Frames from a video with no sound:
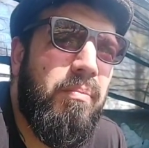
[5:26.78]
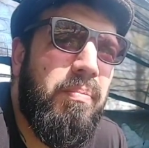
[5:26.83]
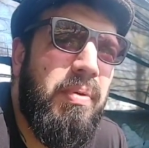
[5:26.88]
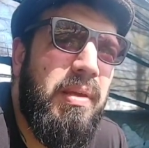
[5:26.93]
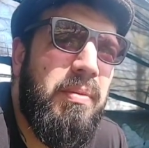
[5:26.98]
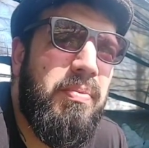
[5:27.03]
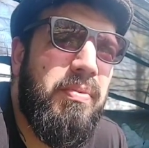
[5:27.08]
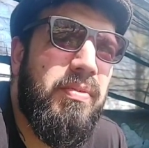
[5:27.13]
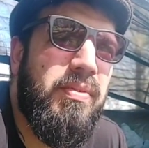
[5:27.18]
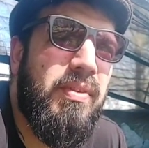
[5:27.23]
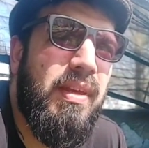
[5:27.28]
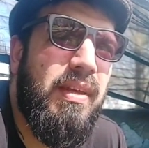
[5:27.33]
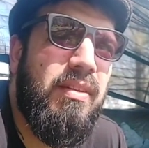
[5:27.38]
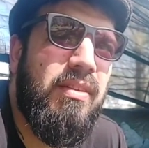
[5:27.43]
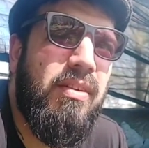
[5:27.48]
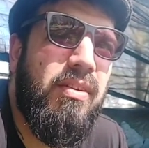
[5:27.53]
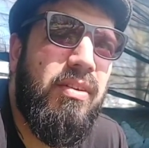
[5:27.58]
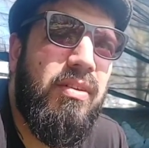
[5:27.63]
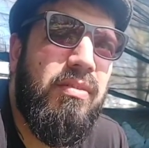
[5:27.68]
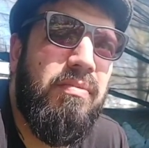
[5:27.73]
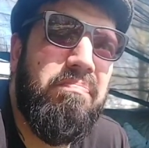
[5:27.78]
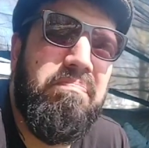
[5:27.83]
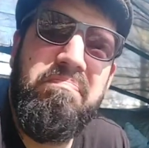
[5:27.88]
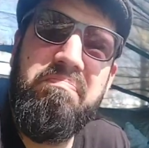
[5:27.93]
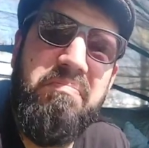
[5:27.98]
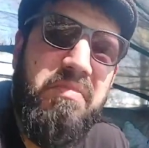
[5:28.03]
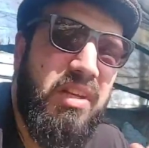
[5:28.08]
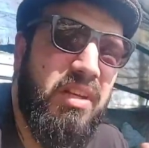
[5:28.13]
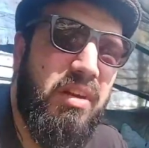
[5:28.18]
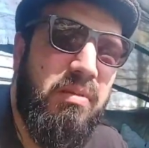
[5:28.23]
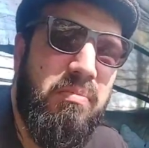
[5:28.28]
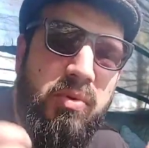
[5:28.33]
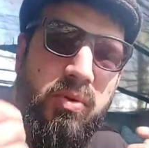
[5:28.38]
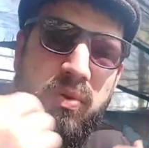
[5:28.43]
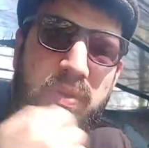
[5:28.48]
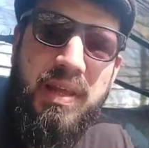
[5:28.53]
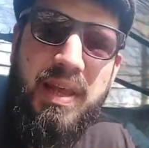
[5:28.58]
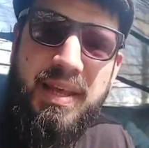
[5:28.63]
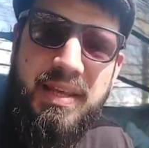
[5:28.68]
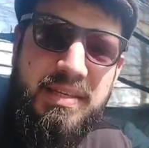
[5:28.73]
people think that, you know,
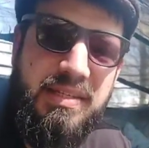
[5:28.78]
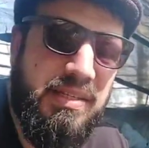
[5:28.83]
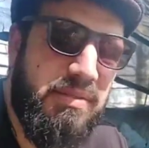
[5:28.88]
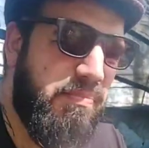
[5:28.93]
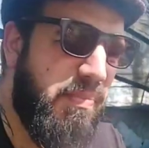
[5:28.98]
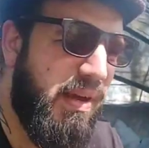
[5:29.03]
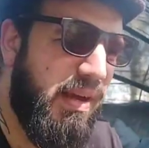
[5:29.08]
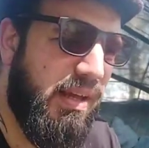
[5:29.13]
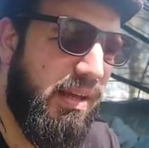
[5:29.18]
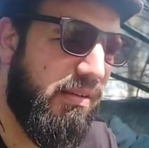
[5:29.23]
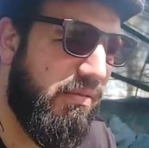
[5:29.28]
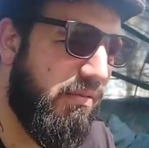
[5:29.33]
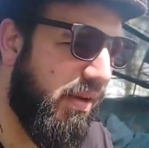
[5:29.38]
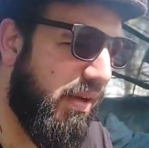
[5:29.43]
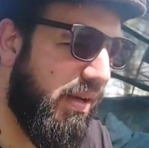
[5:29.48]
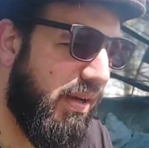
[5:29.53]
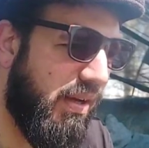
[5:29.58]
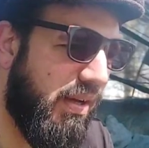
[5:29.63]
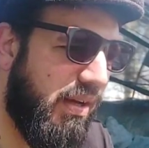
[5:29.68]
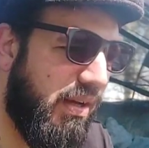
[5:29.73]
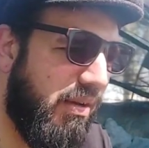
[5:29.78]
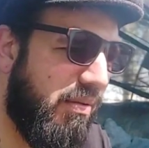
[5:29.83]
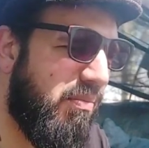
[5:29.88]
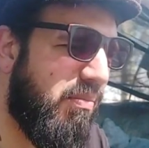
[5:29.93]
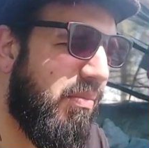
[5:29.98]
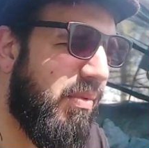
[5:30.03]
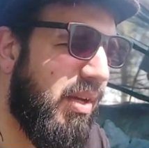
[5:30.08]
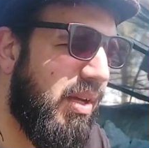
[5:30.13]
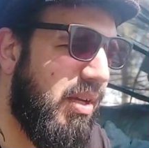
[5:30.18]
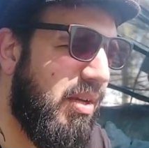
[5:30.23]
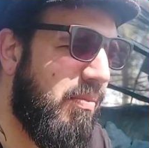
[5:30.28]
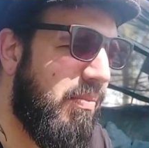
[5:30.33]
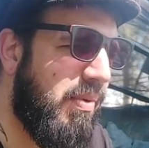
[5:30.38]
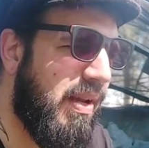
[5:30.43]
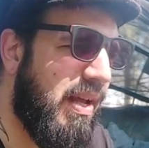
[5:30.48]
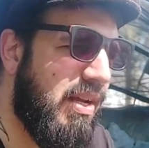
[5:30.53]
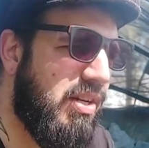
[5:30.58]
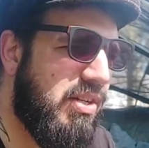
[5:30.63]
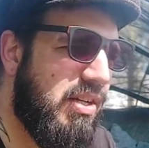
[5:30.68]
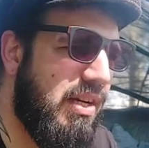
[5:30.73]
more layers is better,
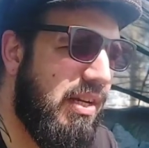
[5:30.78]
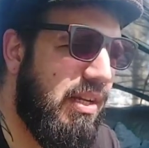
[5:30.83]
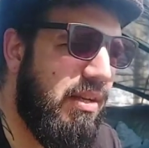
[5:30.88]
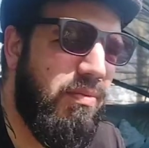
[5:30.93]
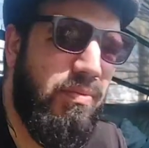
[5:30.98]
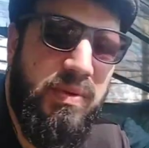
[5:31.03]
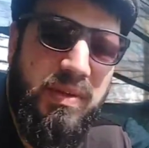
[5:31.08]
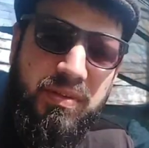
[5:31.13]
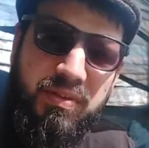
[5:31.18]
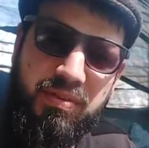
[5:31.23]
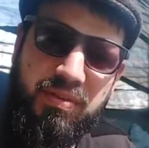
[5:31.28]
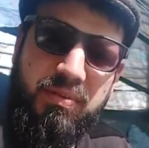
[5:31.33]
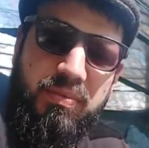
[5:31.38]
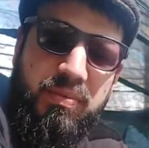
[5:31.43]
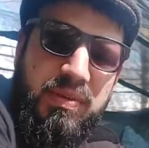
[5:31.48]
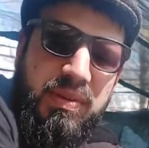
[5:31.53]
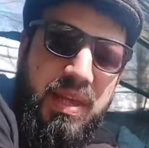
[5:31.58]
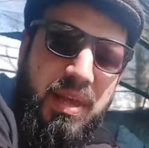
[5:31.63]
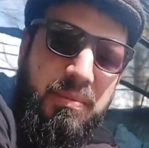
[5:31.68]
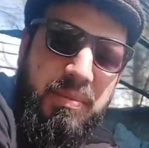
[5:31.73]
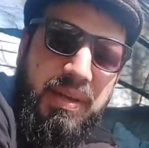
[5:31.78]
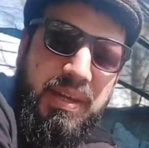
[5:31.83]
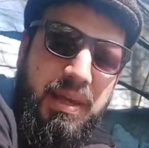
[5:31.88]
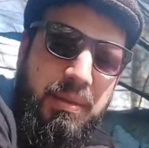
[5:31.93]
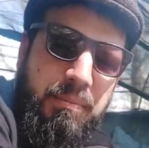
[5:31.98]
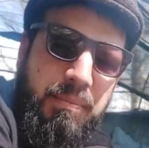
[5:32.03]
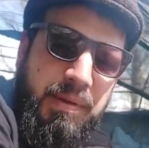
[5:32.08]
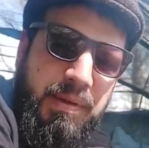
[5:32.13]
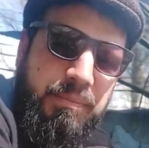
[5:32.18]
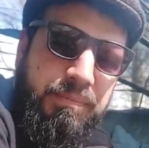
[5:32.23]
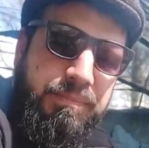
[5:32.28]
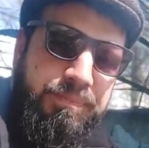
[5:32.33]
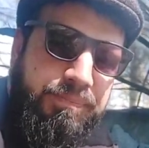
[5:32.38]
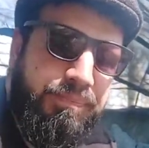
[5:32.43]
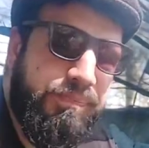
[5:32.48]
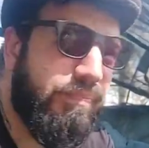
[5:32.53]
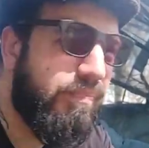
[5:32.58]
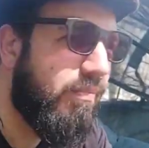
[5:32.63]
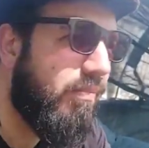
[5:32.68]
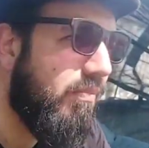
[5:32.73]
but actually with hammock camping,
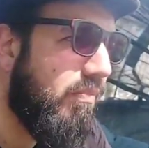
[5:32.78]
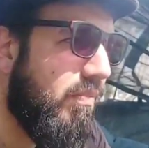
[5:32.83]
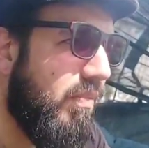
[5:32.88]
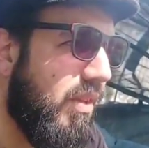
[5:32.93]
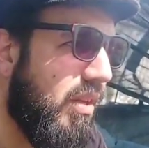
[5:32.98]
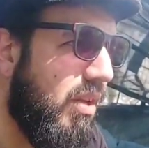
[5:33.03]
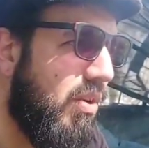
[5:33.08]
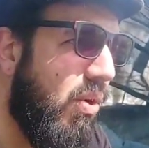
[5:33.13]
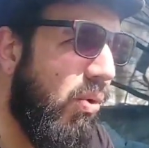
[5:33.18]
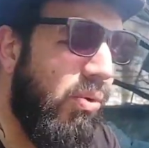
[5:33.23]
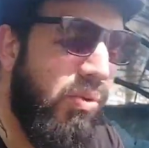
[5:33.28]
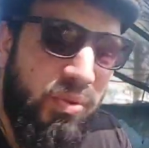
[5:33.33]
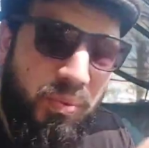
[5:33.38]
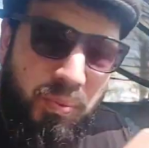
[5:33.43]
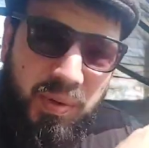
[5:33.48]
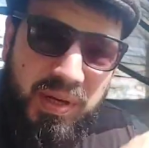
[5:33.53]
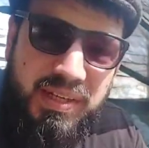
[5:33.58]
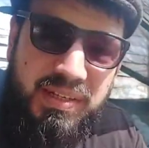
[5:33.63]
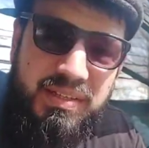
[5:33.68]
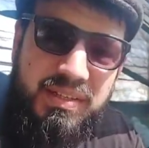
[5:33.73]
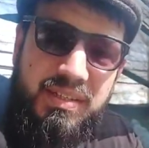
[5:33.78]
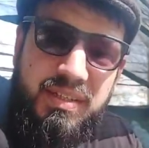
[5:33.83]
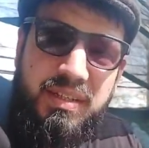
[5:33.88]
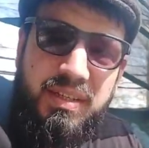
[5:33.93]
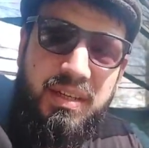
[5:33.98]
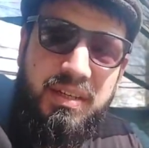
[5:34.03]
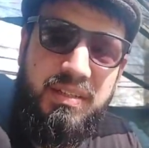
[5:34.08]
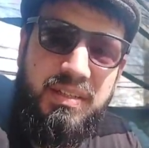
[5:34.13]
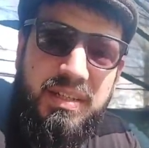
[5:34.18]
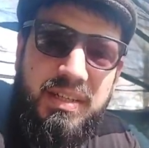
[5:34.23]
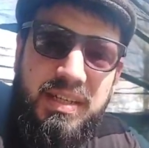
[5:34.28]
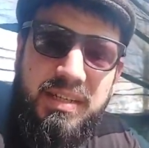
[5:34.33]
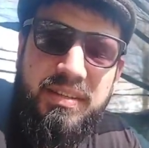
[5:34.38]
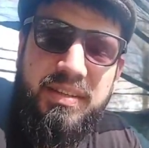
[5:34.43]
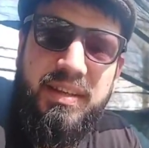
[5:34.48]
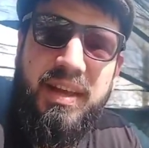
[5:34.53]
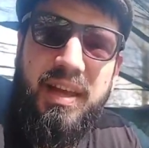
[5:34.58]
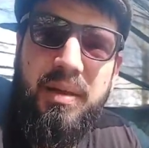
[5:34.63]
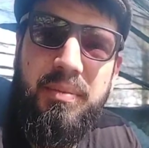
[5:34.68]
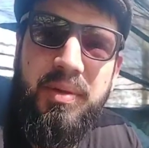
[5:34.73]
all the wind
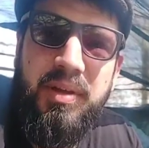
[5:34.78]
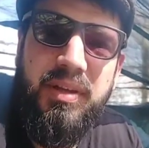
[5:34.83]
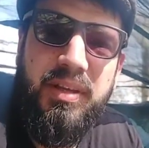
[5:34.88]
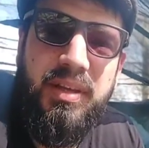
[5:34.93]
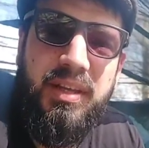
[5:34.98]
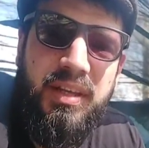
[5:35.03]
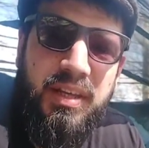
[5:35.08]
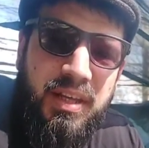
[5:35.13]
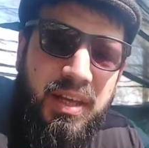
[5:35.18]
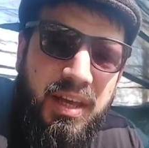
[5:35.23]
underneath your hammock,